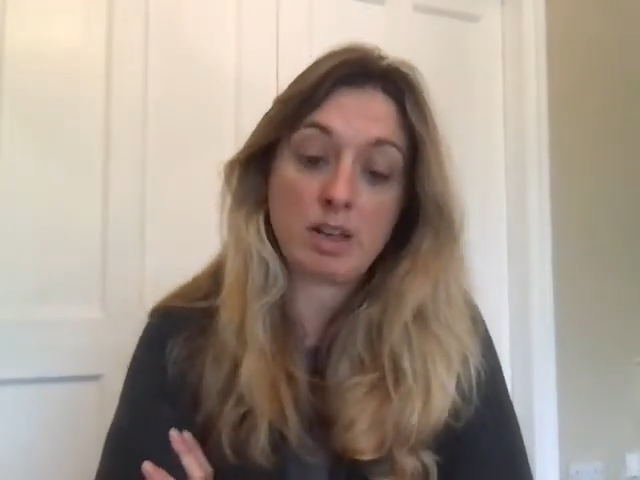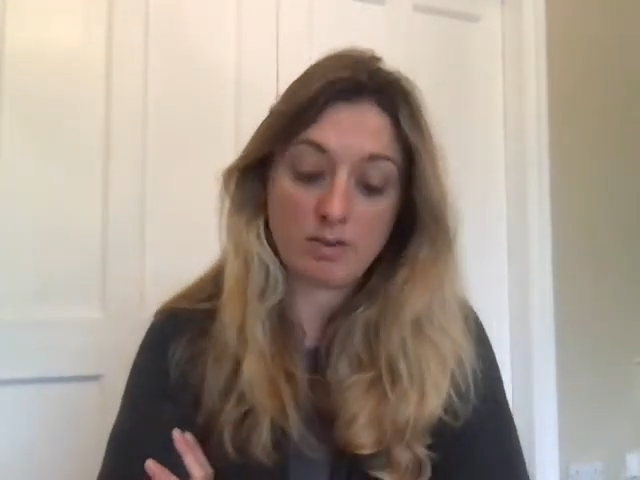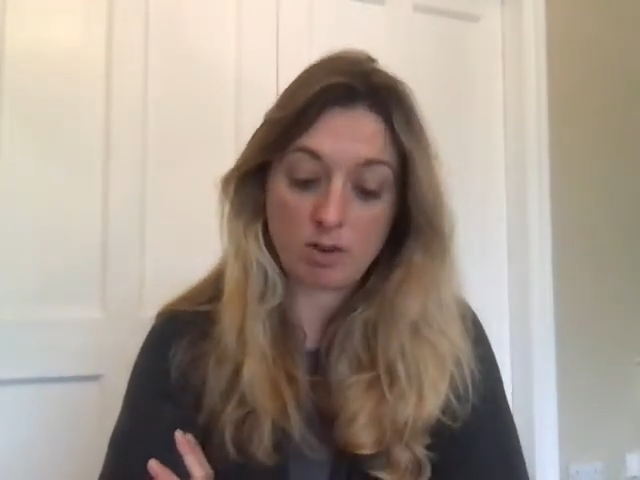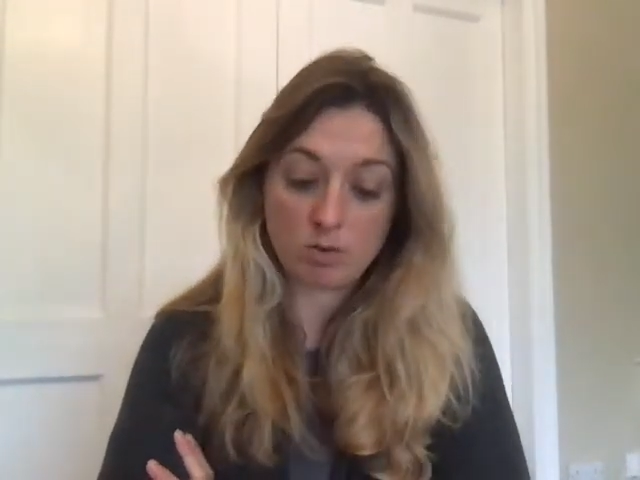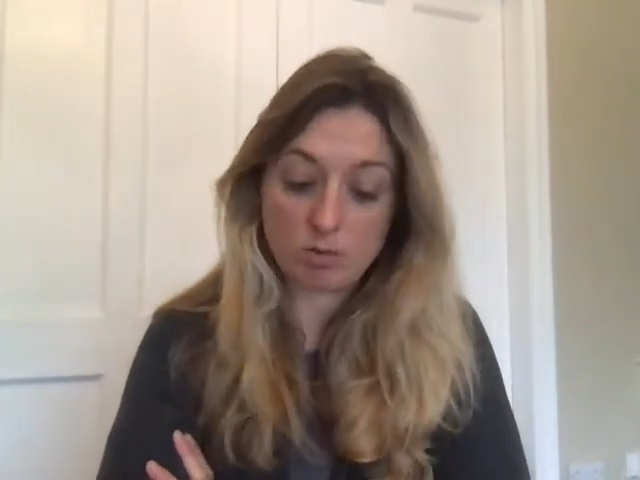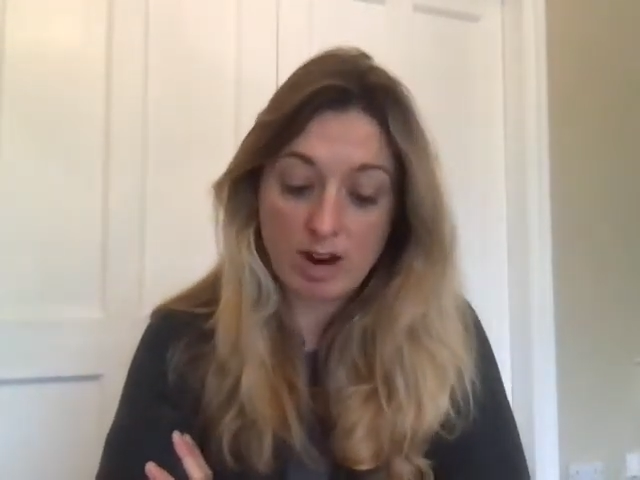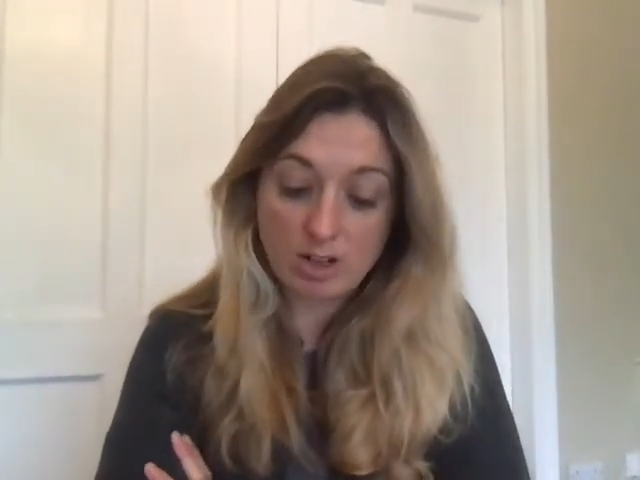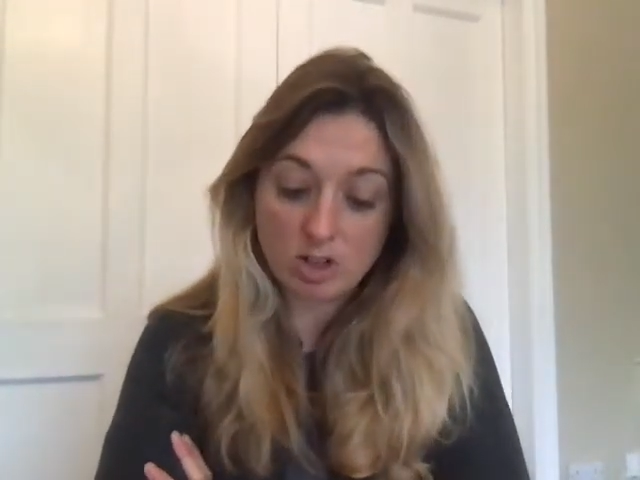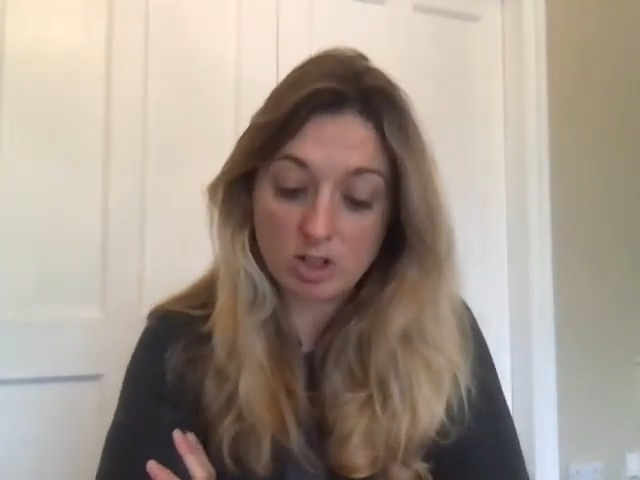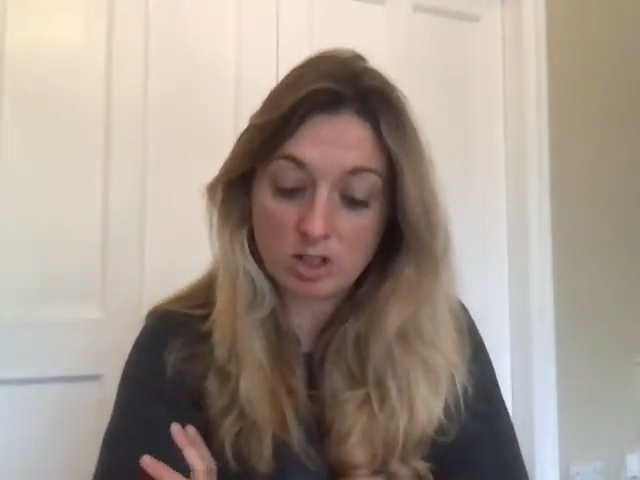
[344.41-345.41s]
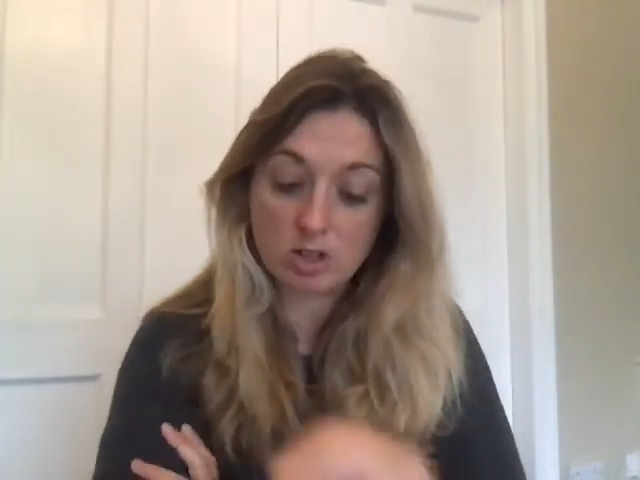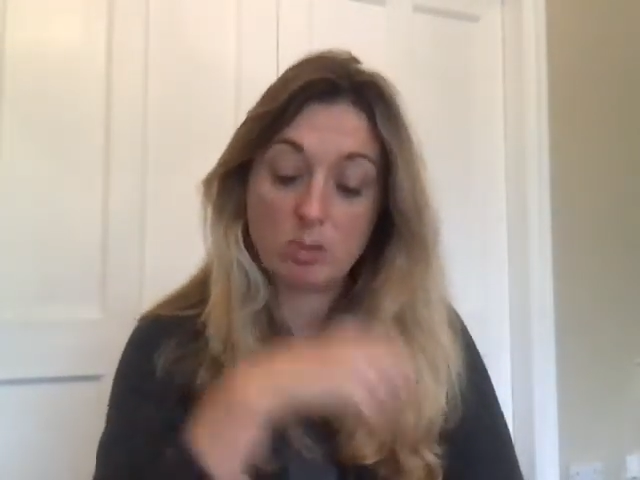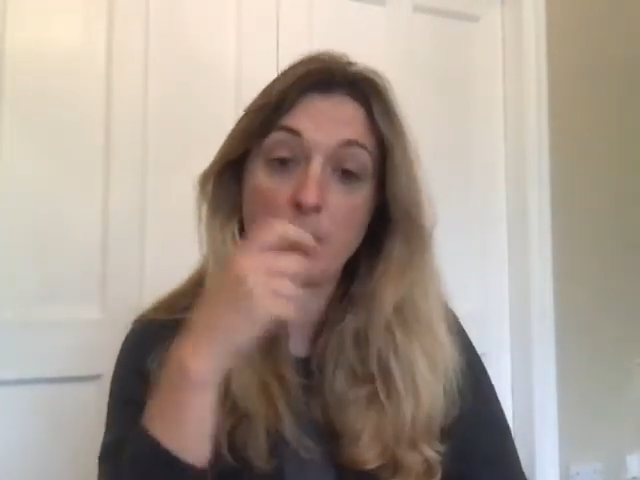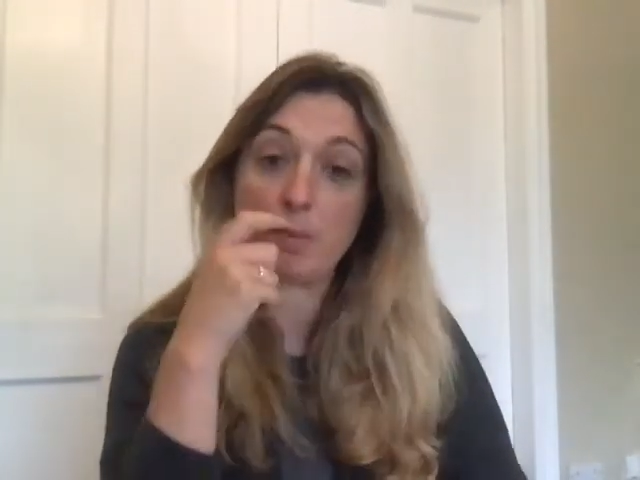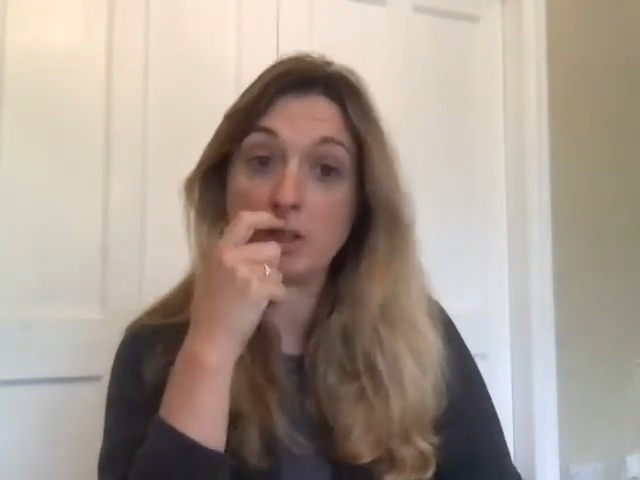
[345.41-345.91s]
given rent
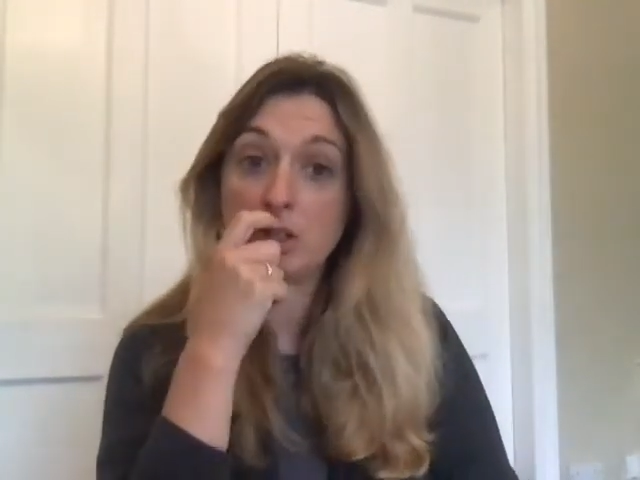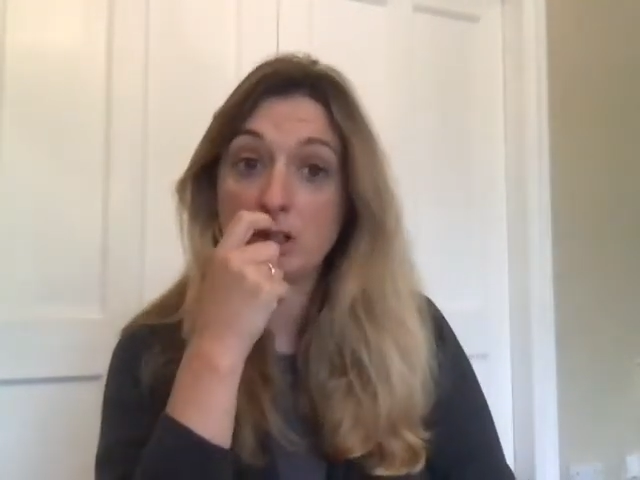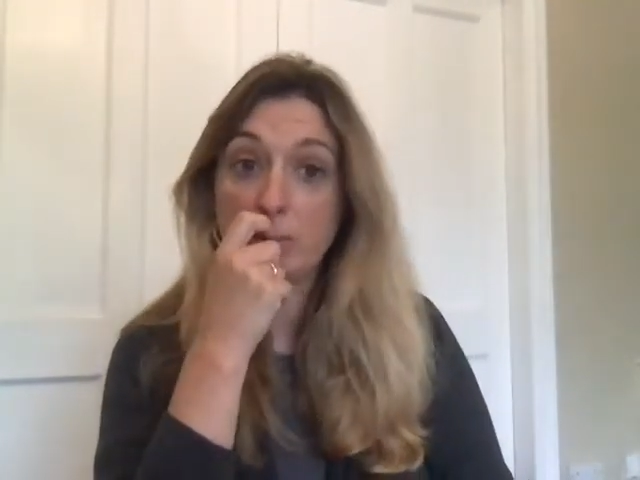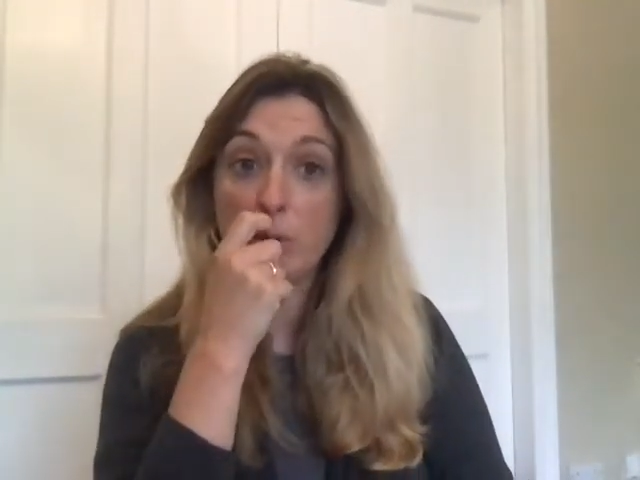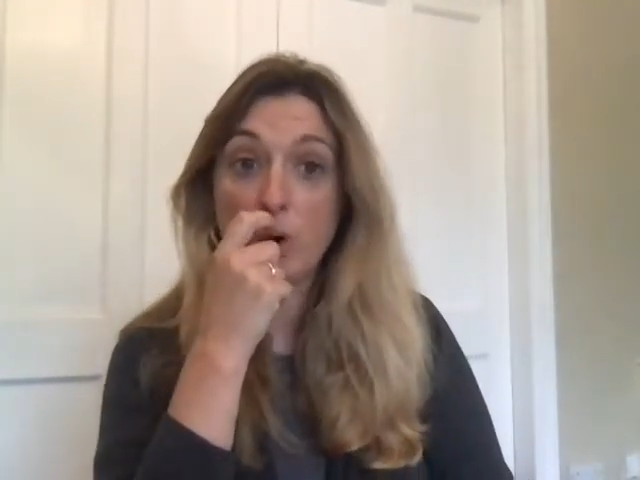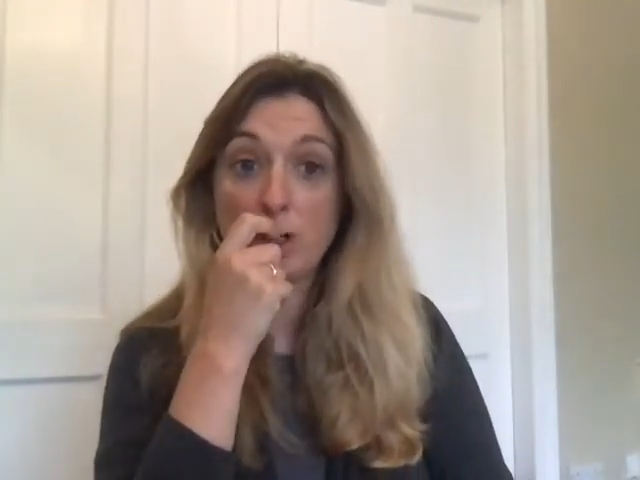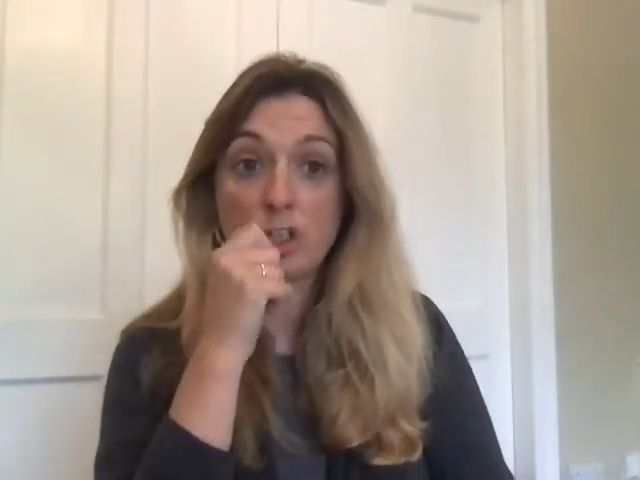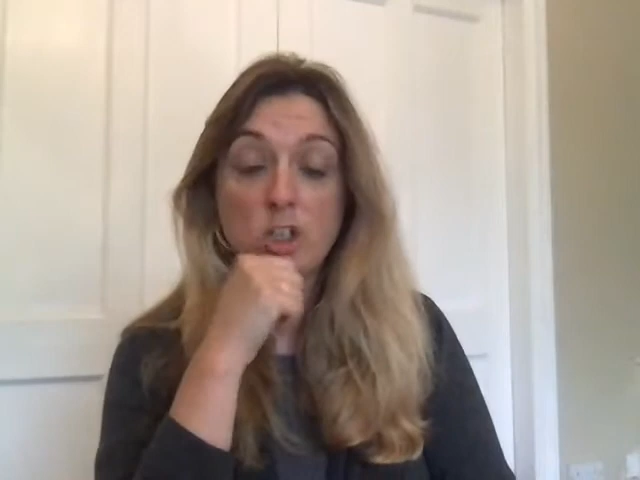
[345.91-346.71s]
supplement support